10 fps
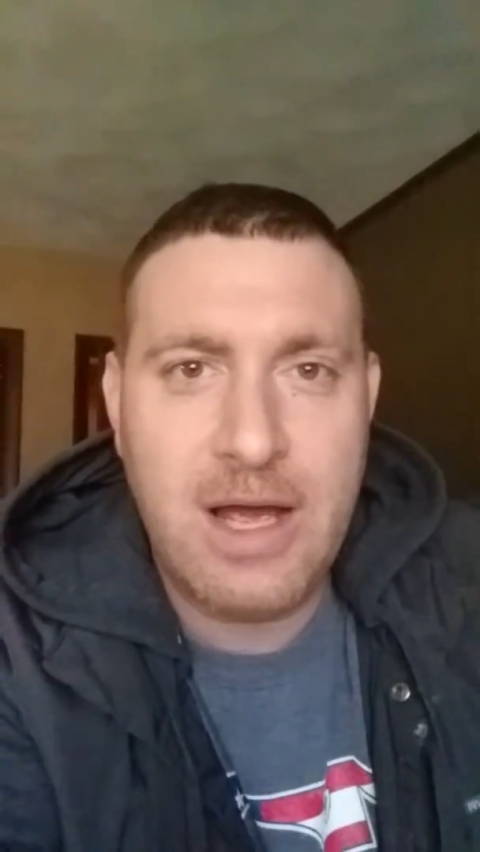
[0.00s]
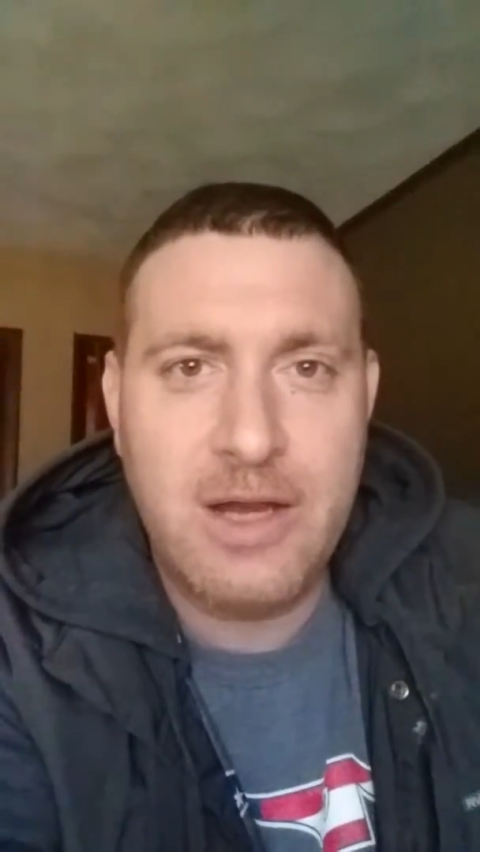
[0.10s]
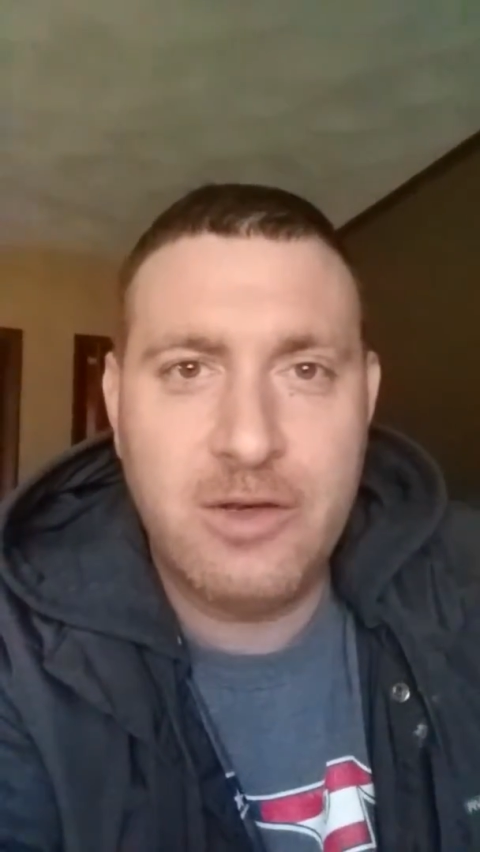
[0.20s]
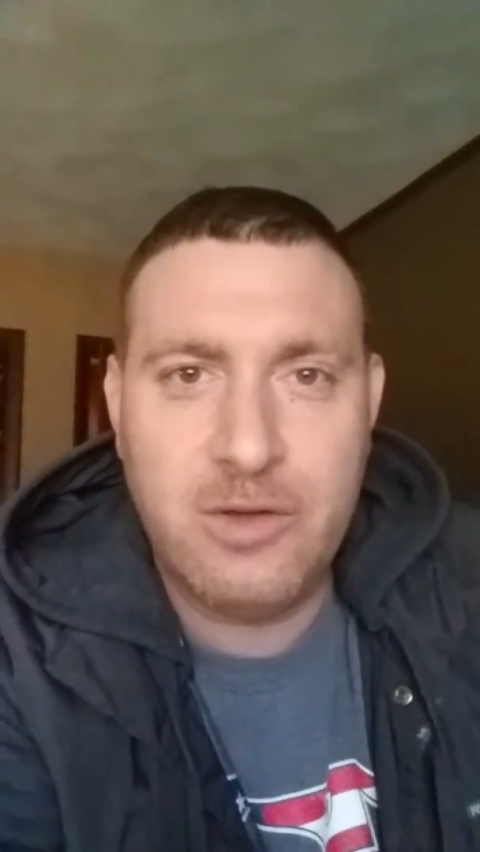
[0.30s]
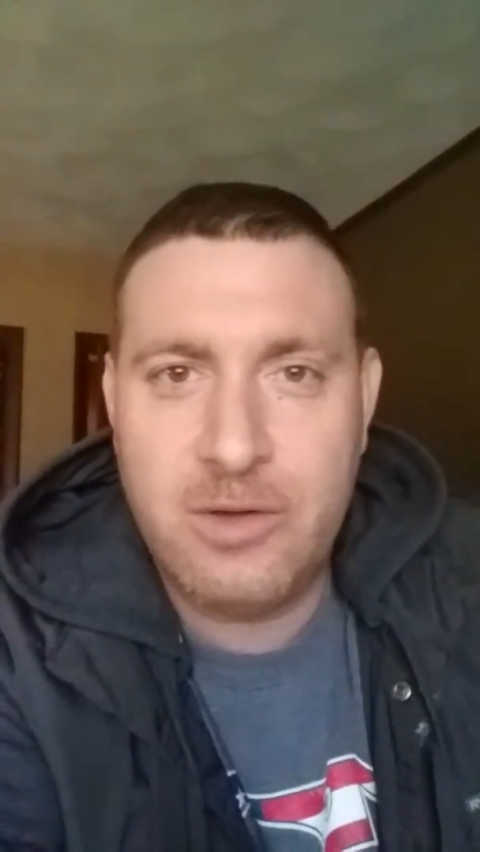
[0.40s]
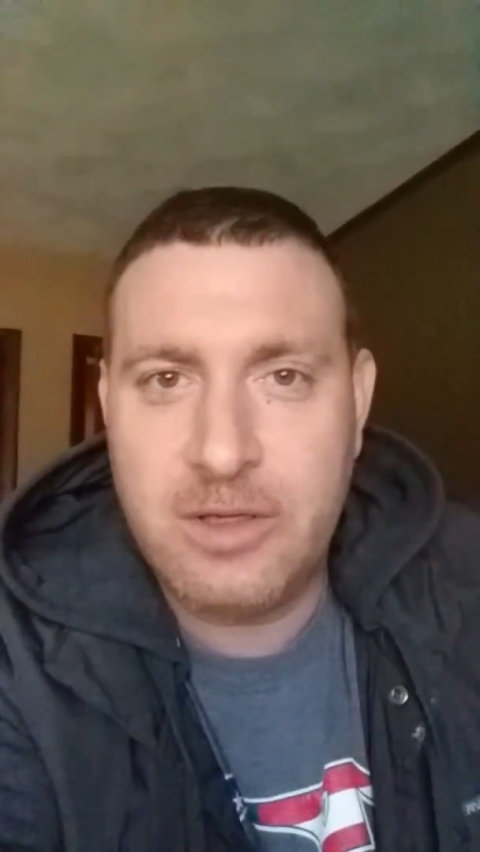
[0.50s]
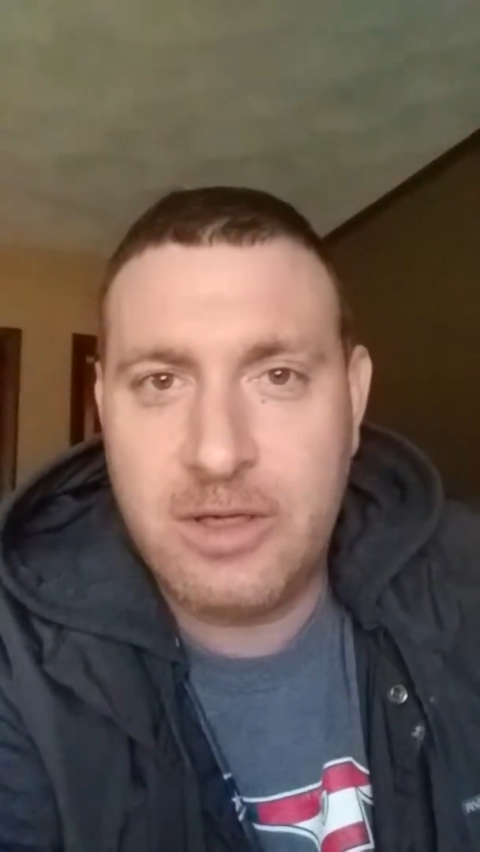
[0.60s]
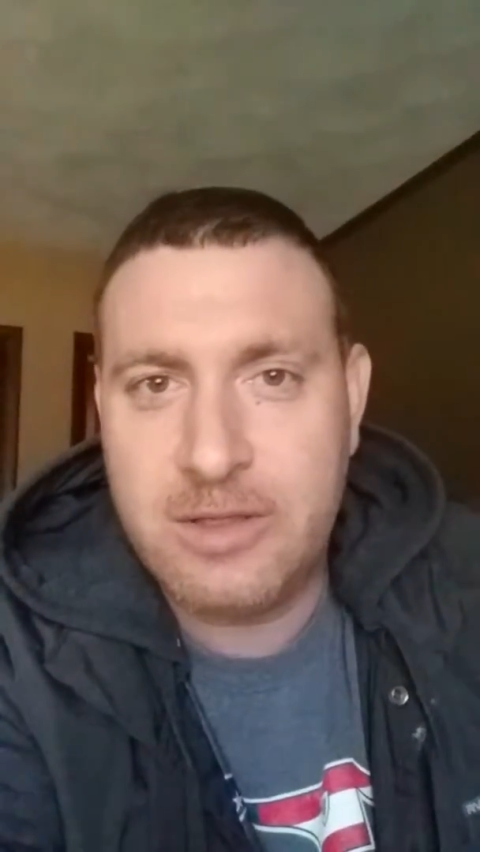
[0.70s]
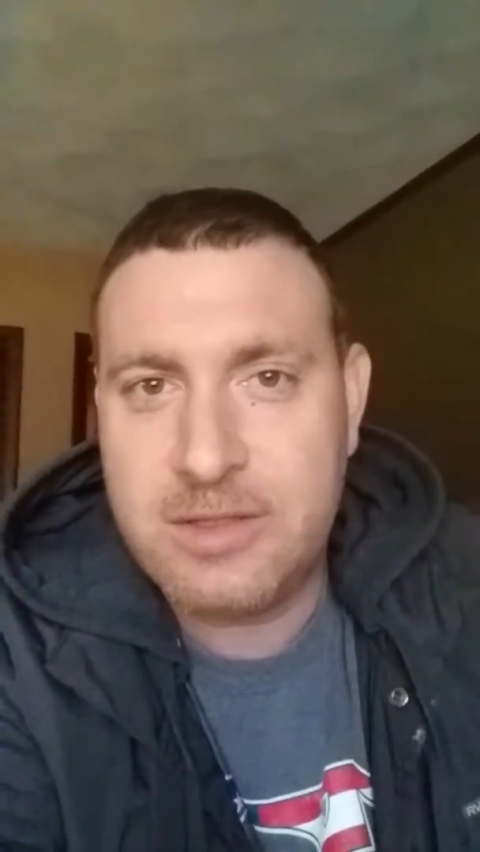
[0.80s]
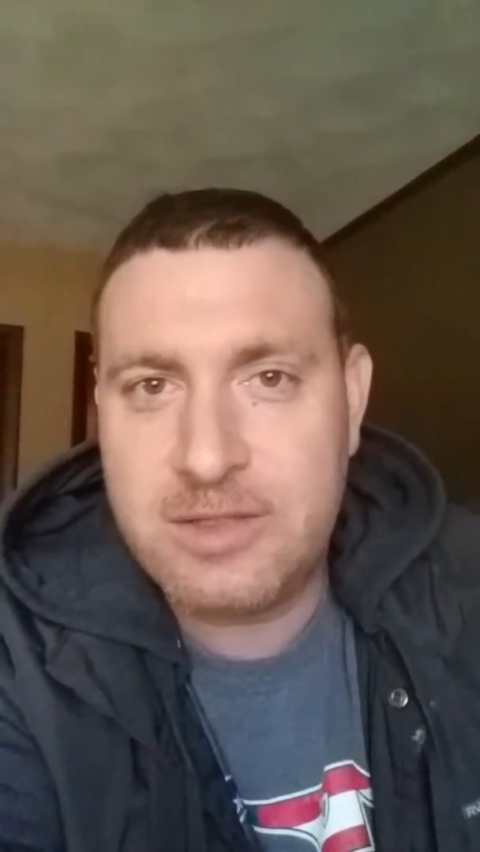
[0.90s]
How you doing?
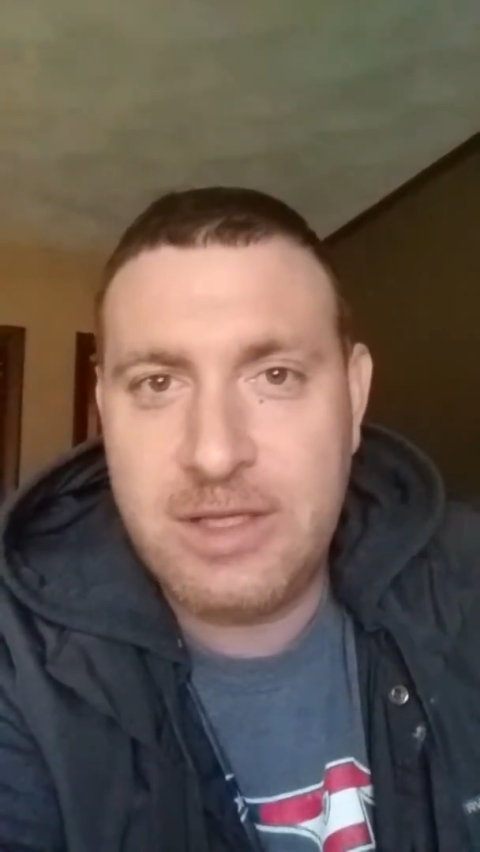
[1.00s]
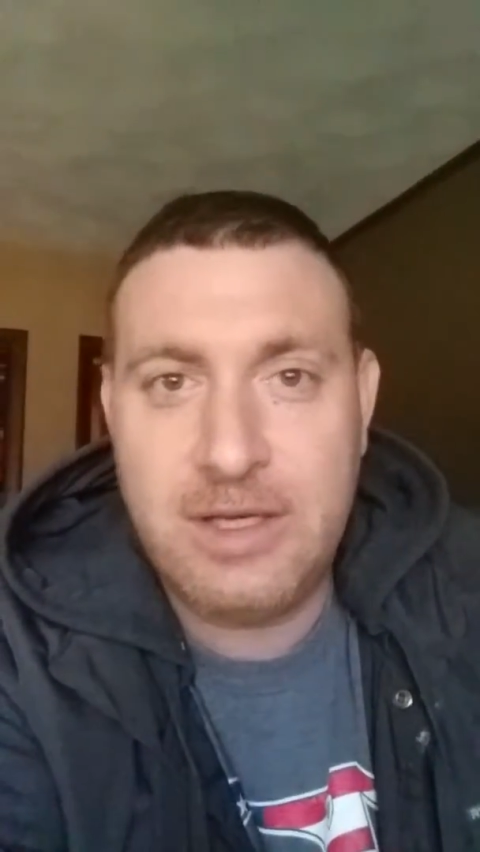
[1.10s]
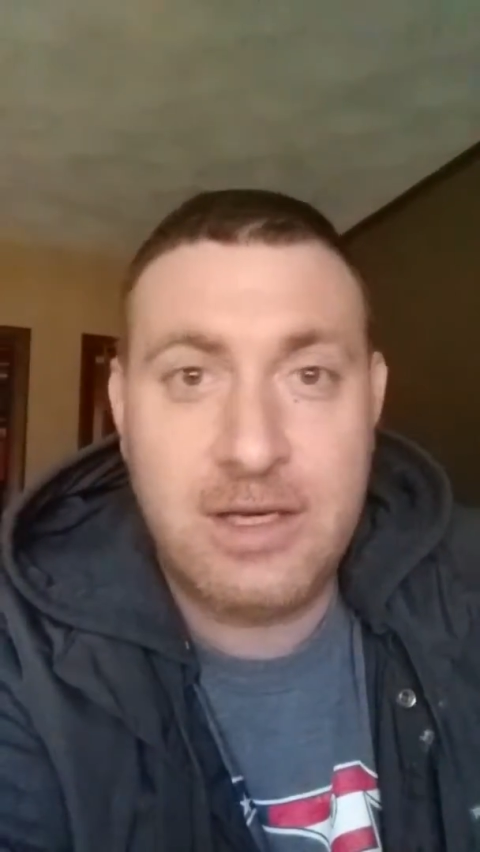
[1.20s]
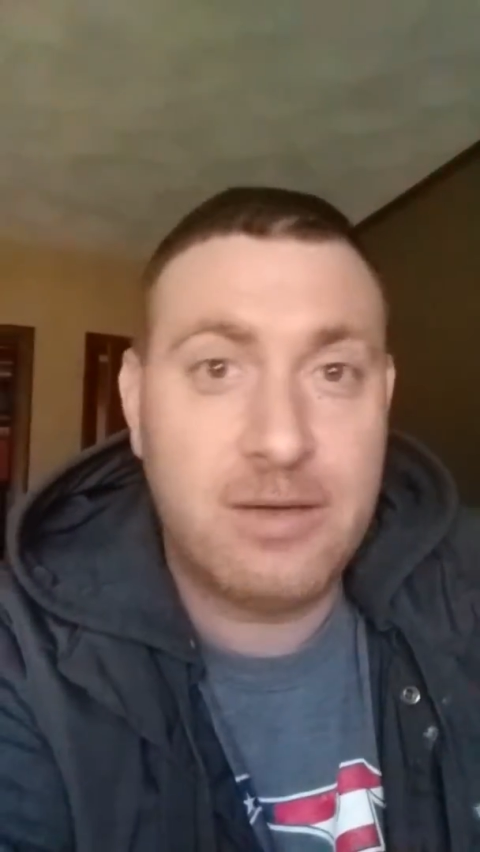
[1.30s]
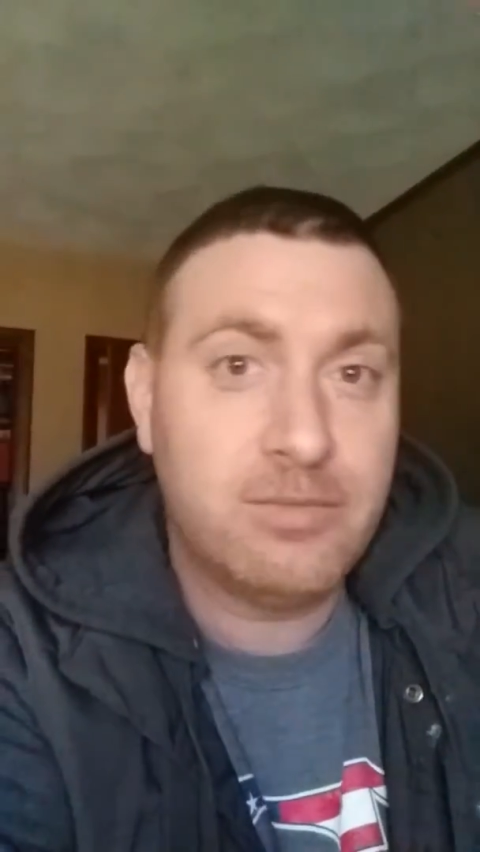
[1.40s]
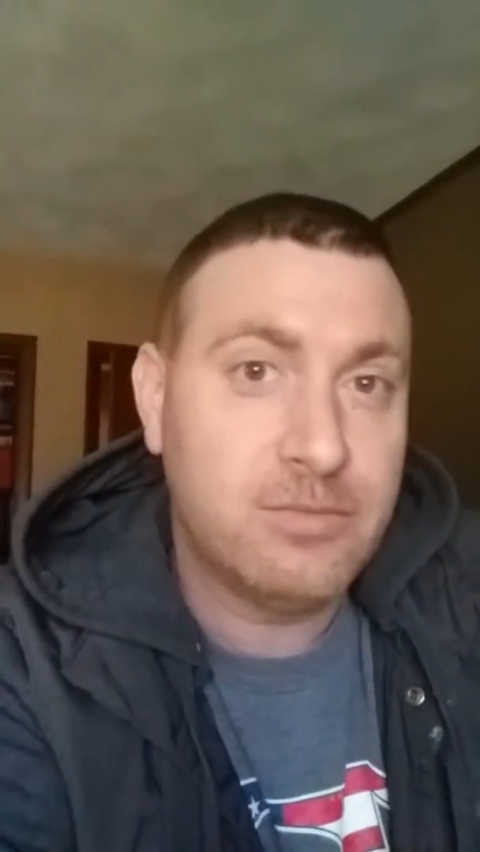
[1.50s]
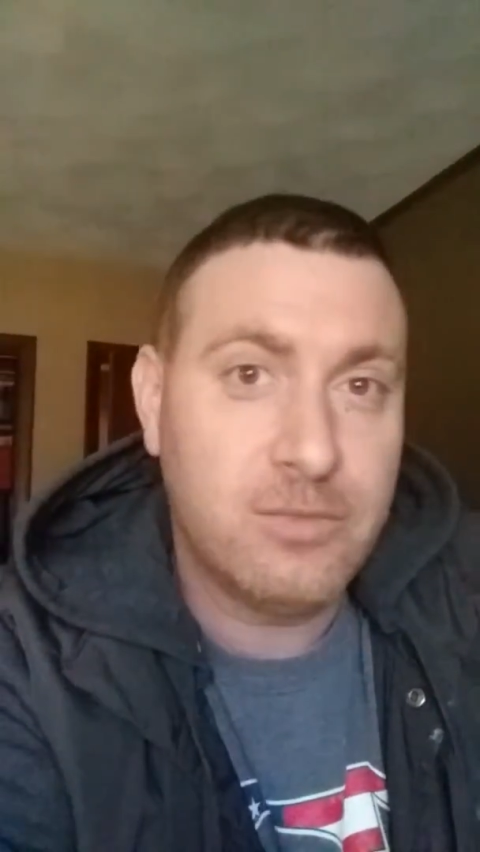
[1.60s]
Good to see you.